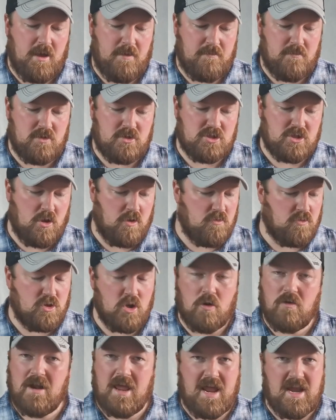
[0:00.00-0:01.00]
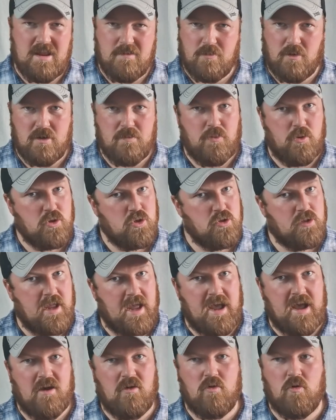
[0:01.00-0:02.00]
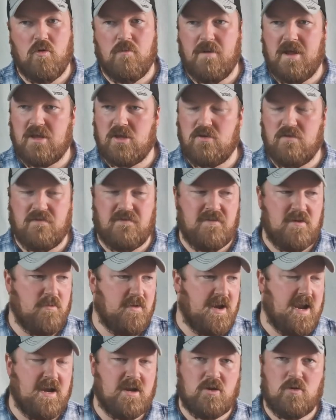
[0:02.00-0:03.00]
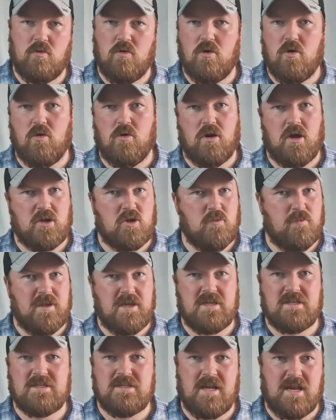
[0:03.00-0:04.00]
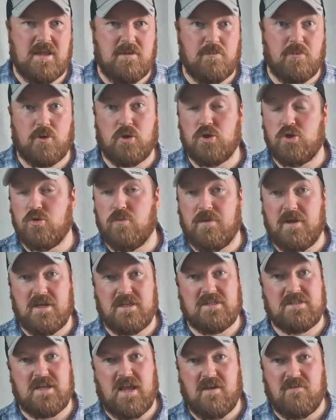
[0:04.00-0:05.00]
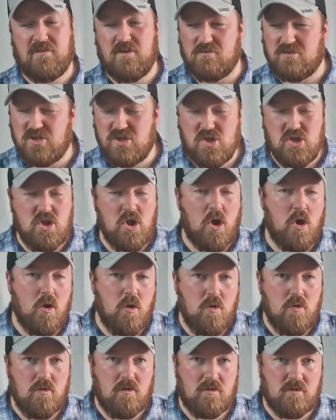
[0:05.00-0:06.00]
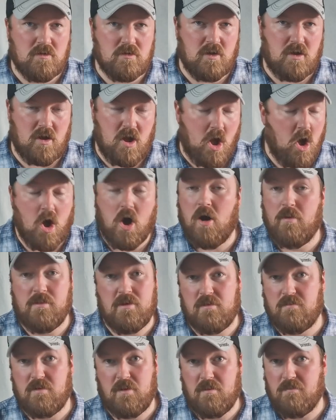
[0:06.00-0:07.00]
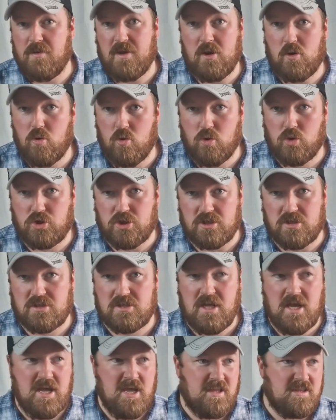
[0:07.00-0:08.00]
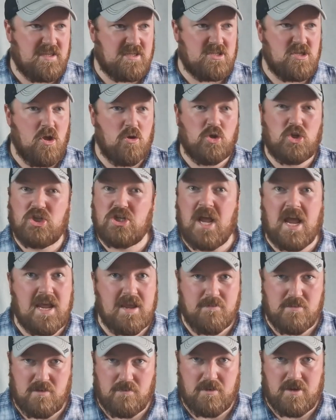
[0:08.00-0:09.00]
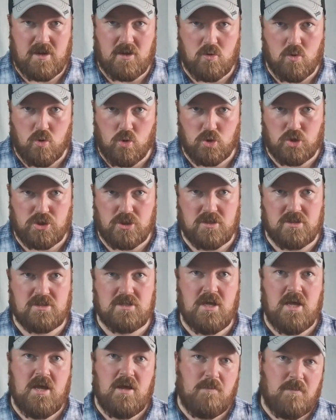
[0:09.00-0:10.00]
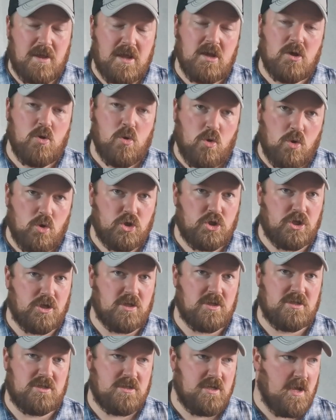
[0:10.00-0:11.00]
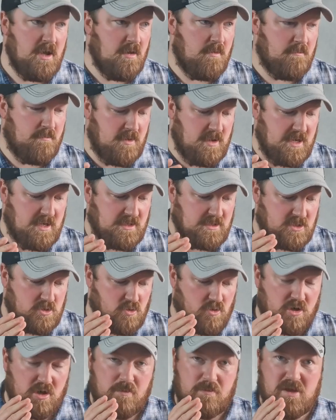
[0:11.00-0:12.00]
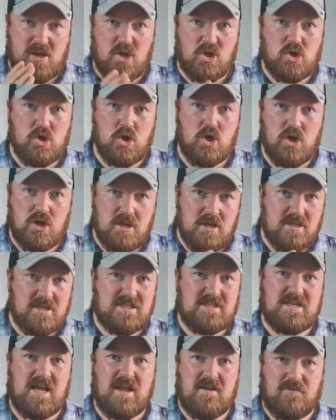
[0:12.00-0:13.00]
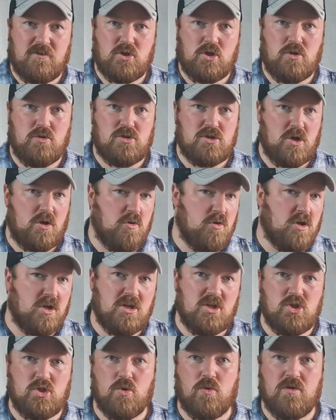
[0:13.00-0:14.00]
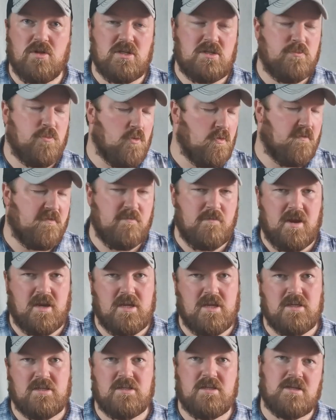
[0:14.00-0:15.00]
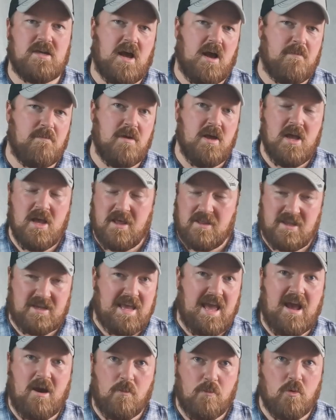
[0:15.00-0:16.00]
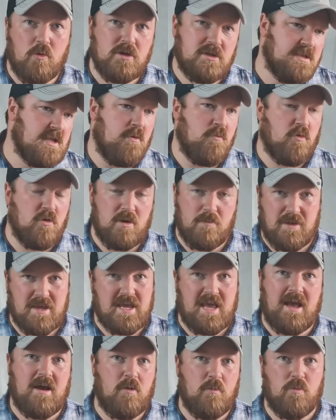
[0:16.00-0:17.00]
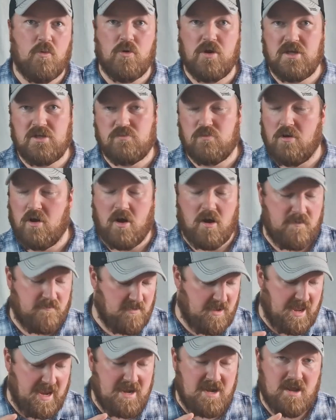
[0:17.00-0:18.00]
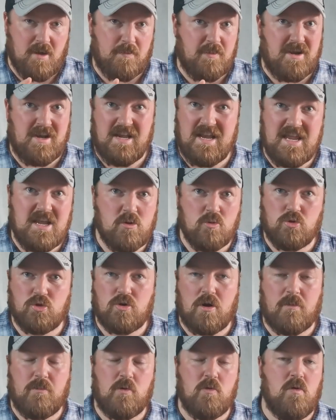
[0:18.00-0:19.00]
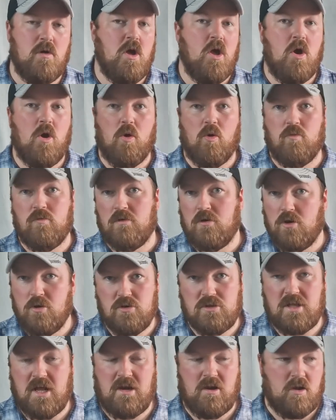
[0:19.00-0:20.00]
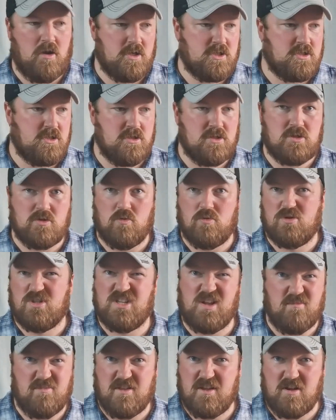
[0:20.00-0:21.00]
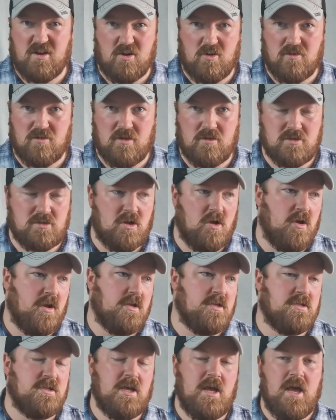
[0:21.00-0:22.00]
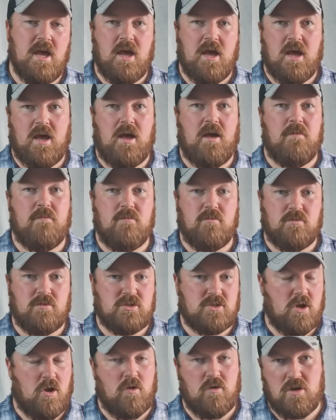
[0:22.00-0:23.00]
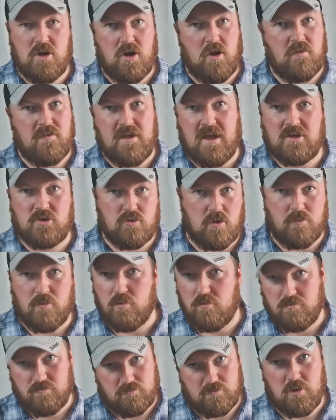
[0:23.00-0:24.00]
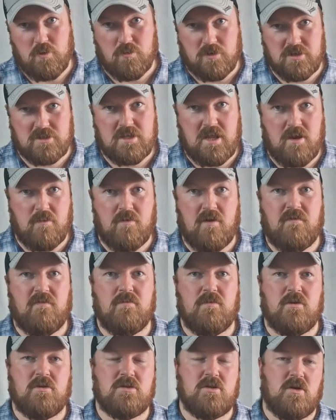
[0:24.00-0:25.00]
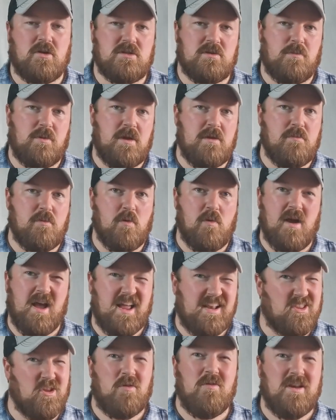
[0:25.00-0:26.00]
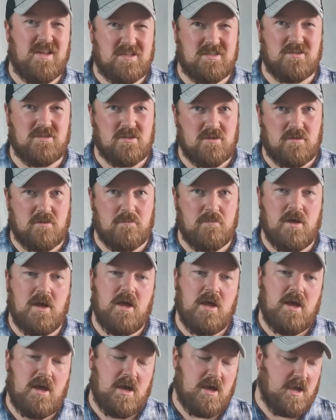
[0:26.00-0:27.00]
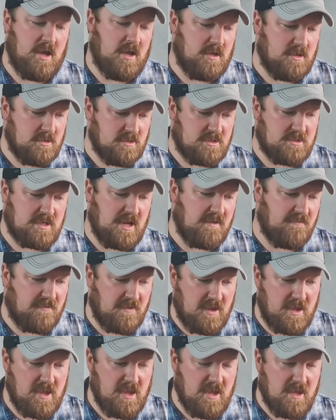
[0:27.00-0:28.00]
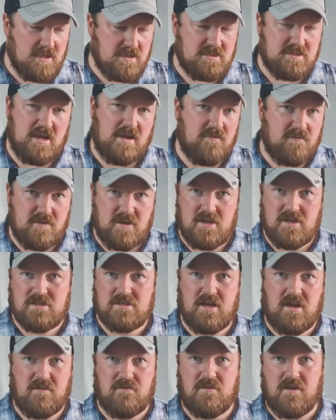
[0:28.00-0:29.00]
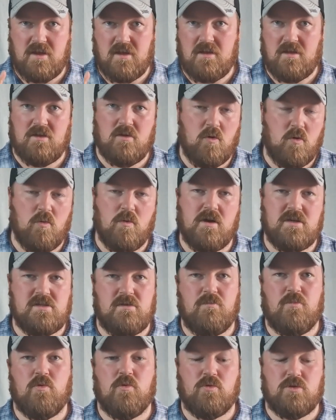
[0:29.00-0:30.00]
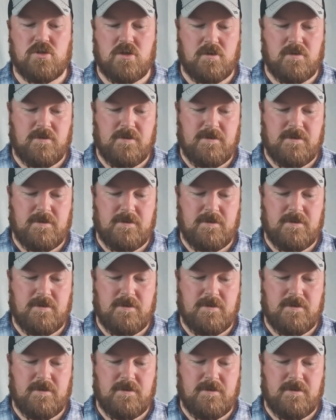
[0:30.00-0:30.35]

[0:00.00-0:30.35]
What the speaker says: So don't let anybody put you down or make you feel inadequate or like you're being silly because you're being safe. There is no harm in being cautious. There's no shame in being cautious. Being cautious means you're going to be a good, safe shooter who can enjoy the sport for many years to come. The cowboys that want to be cowboys will either end up in legal trouble or will lose their license or something along those lines. So, you know, they're trouble. You want to stay away from those kinds of people and don't listen to them. Safety, safety, safety, always important.